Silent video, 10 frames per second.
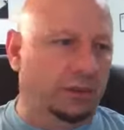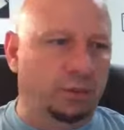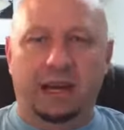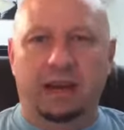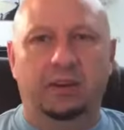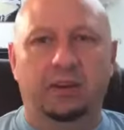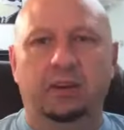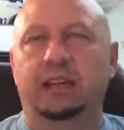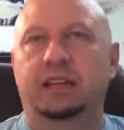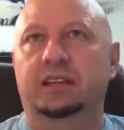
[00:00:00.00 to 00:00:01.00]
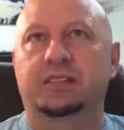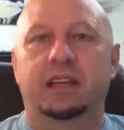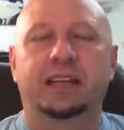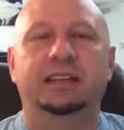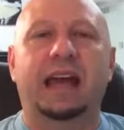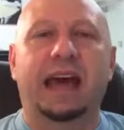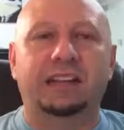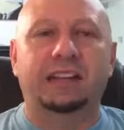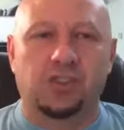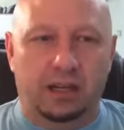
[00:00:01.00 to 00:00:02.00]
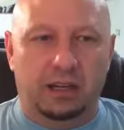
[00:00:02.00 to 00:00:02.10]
whatever is in and out of jail